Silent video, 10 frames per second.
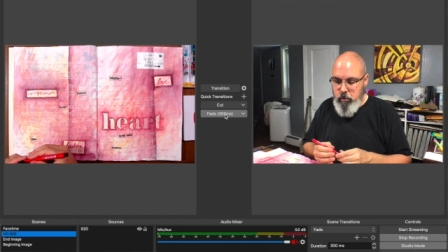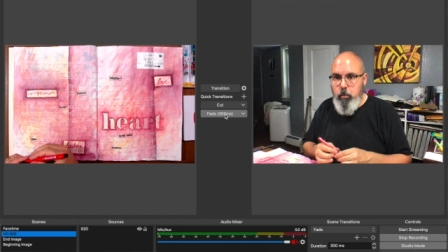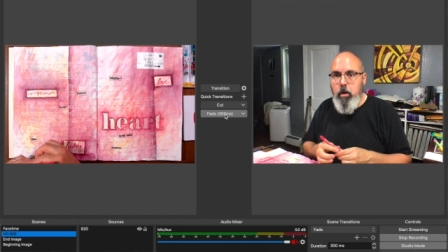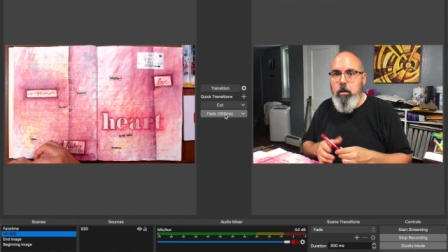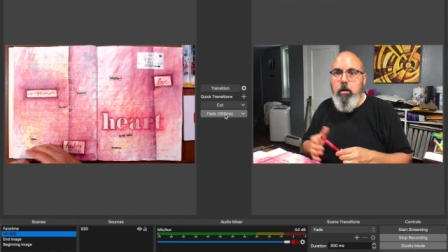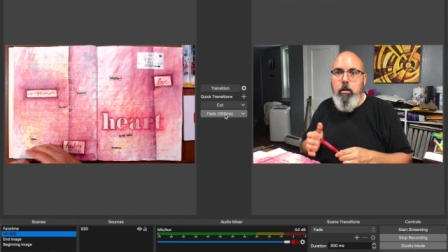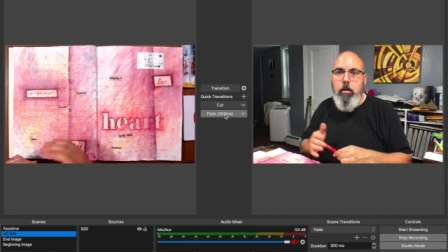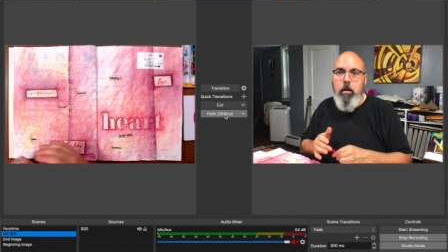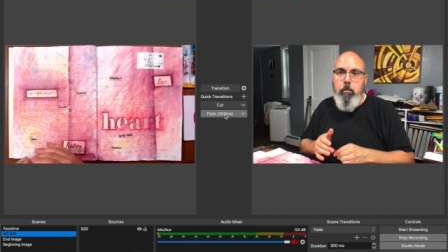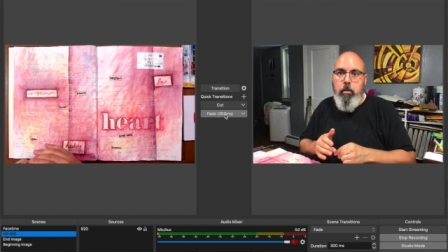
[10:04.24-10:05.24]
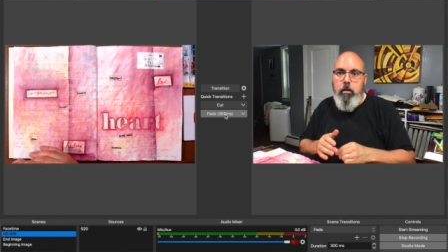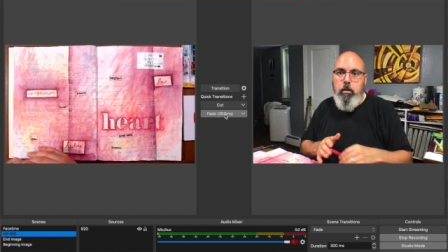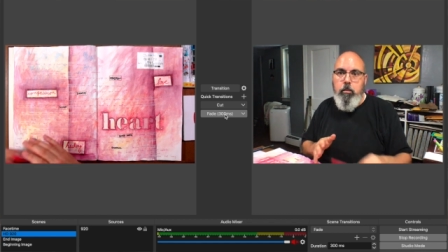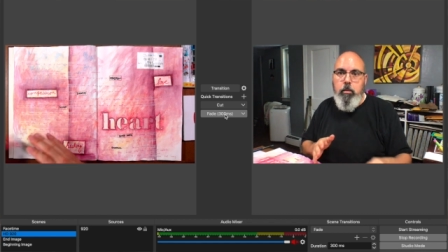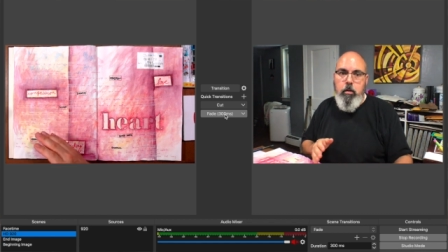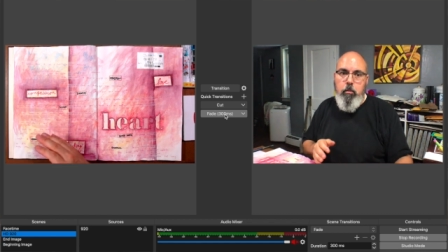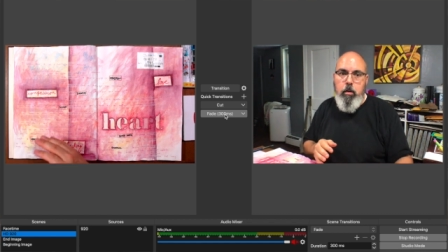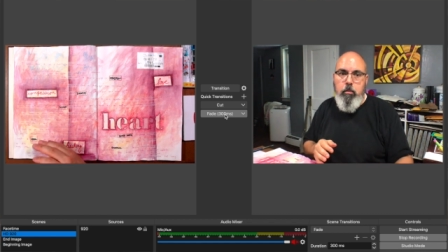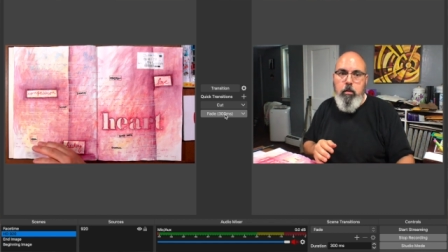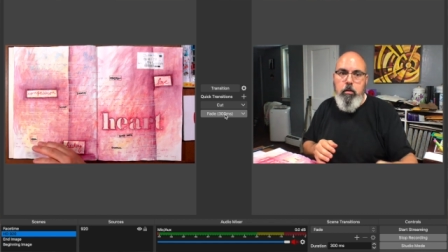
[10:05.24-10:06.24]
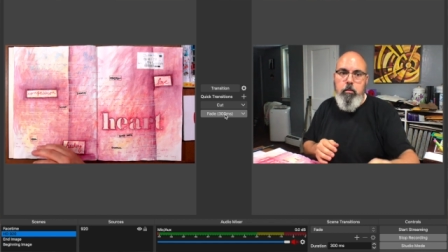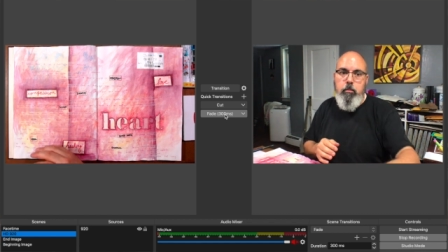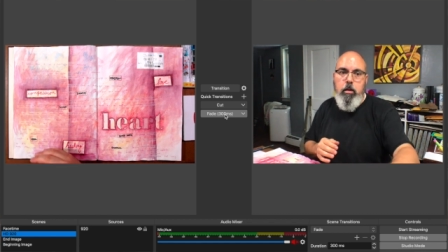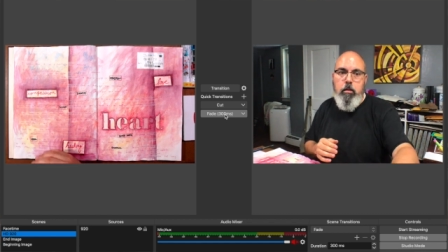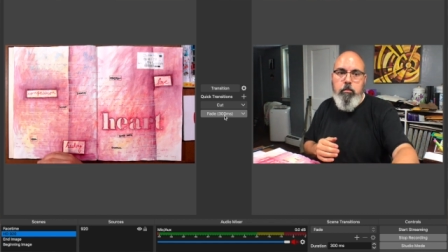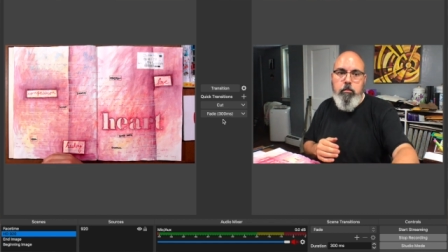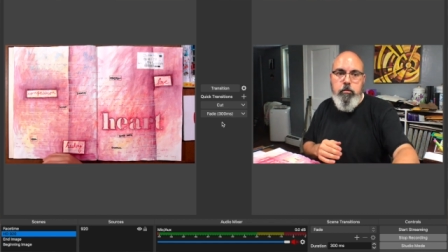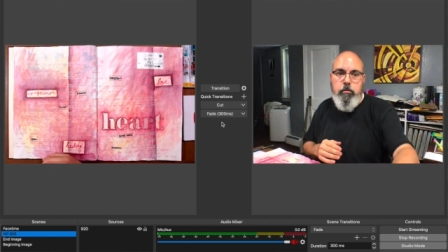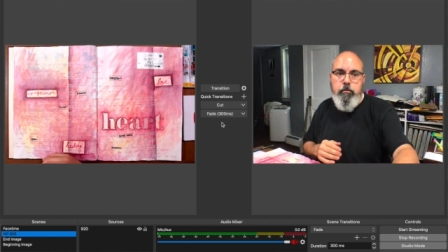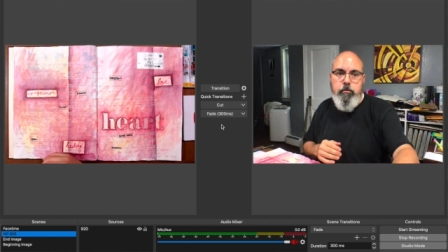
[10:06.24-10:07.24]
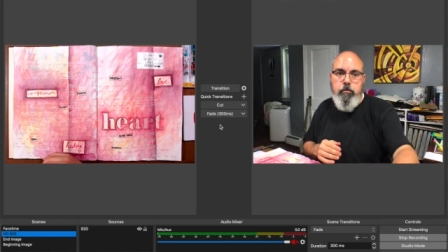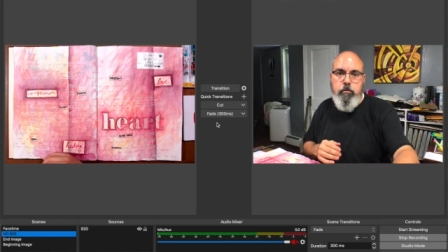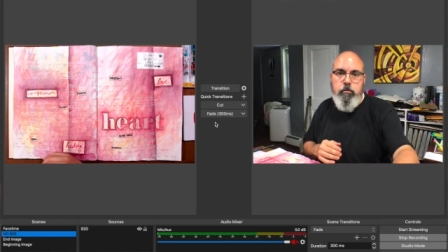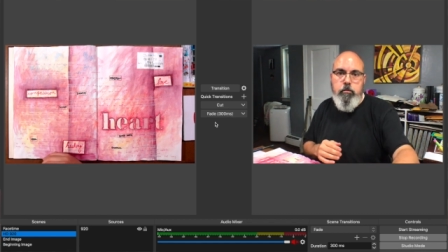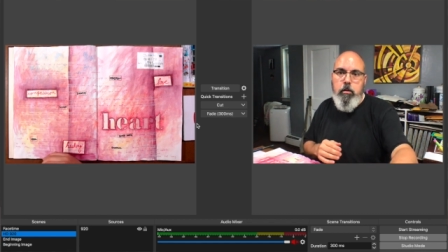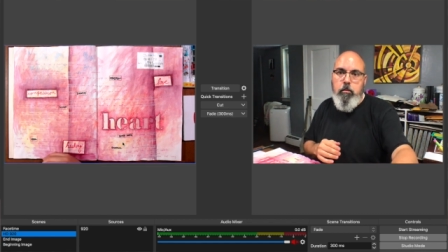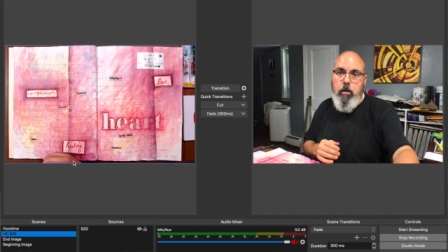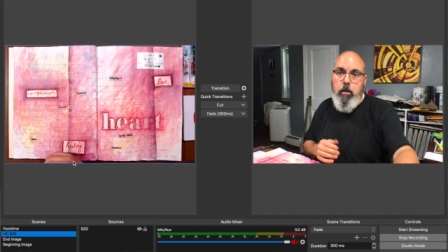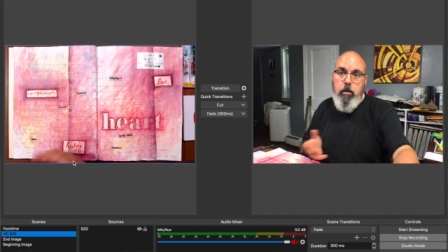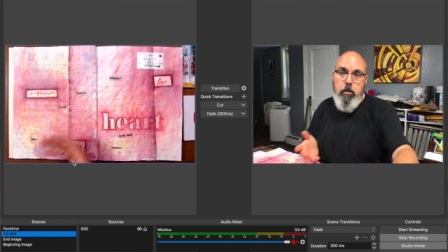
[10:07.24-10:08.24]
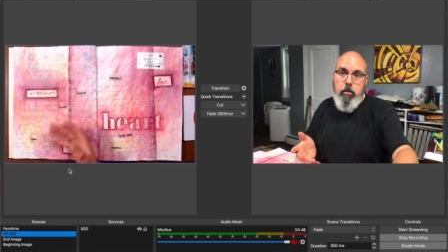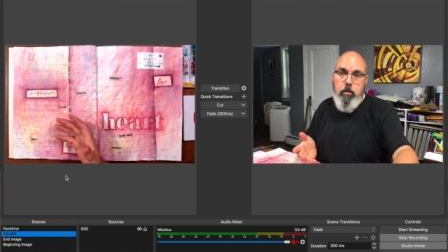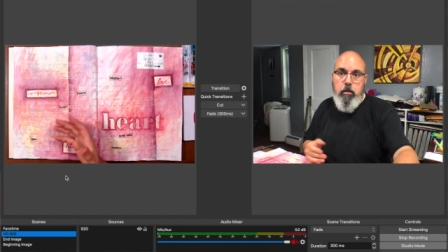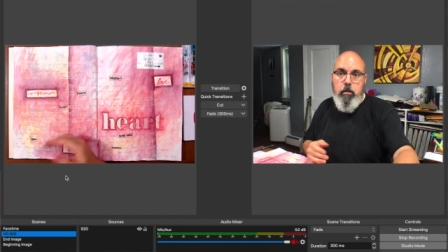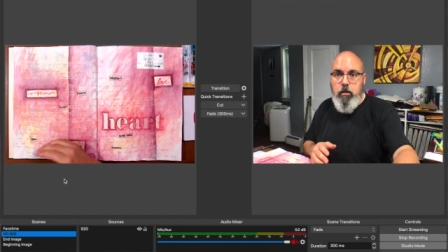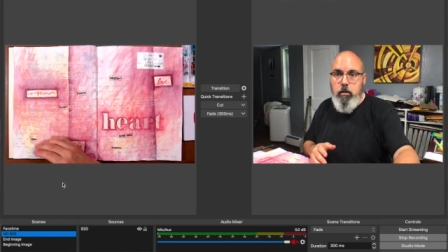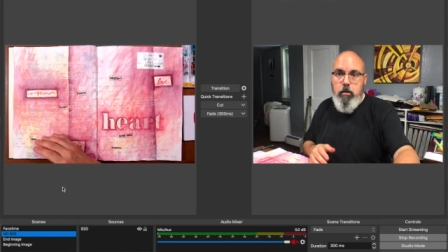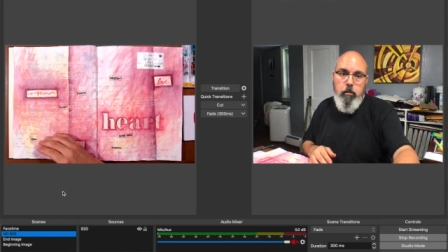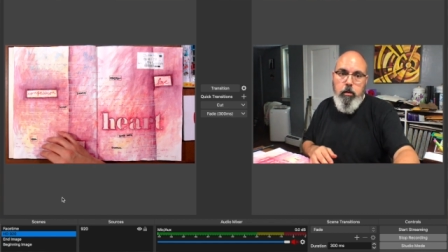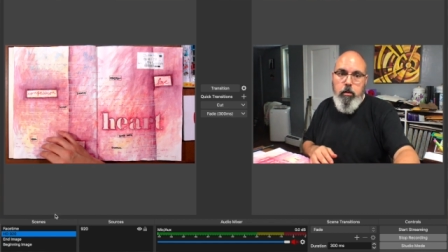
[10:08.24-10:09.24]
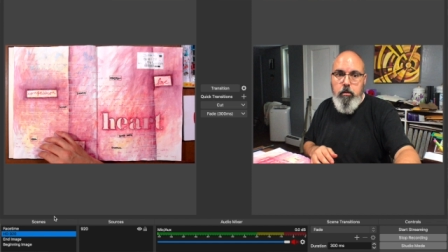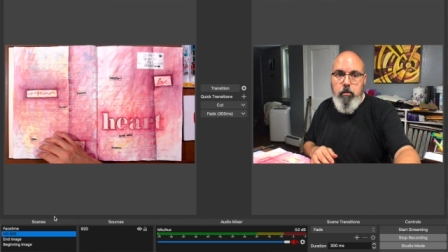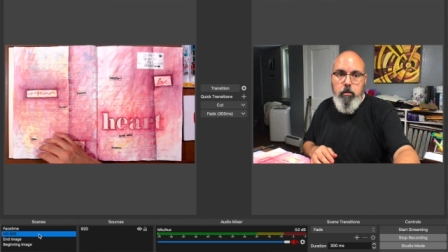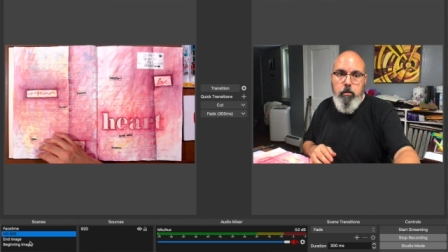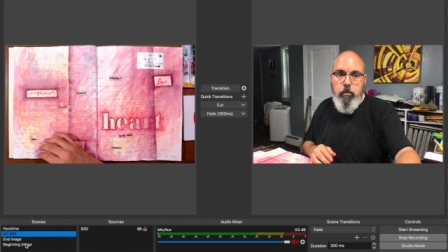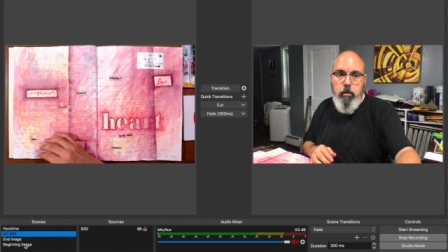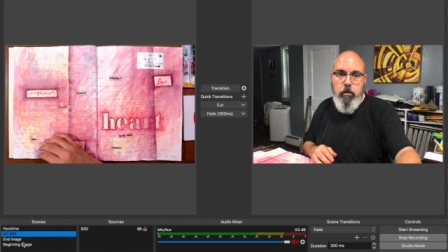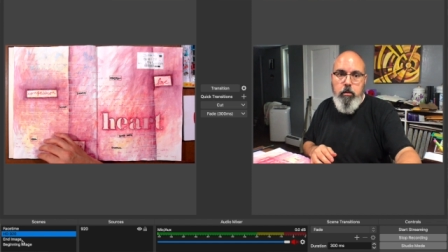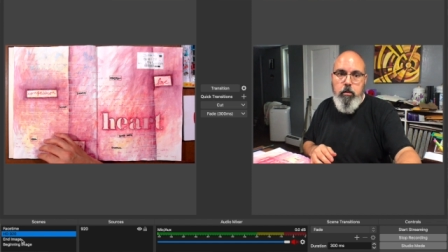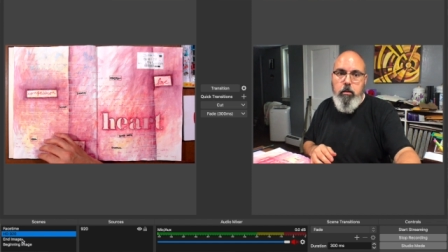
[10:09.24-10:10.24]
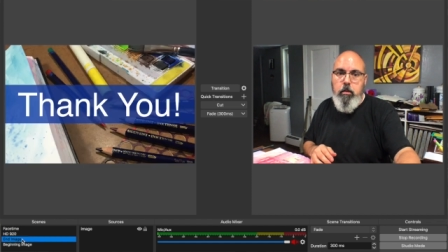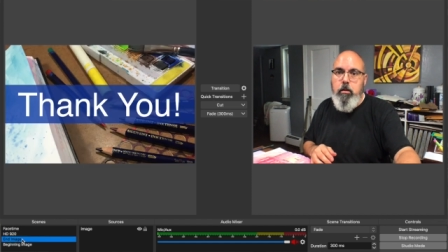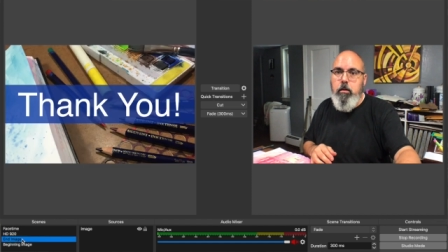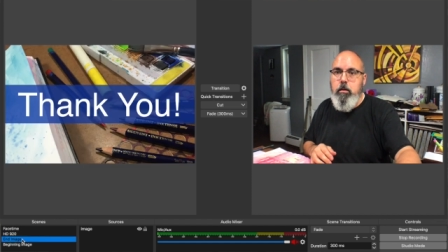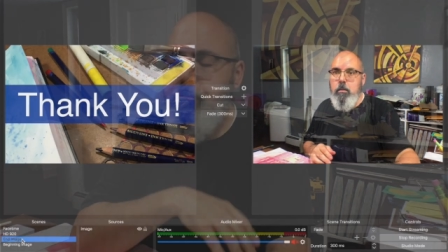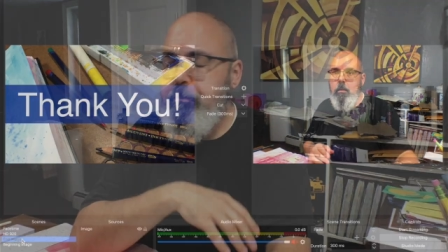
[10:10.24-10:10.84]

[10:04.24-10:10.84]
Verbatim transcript: to kind of uh, use presentation. So you can do pre-recorded presentations with it as well.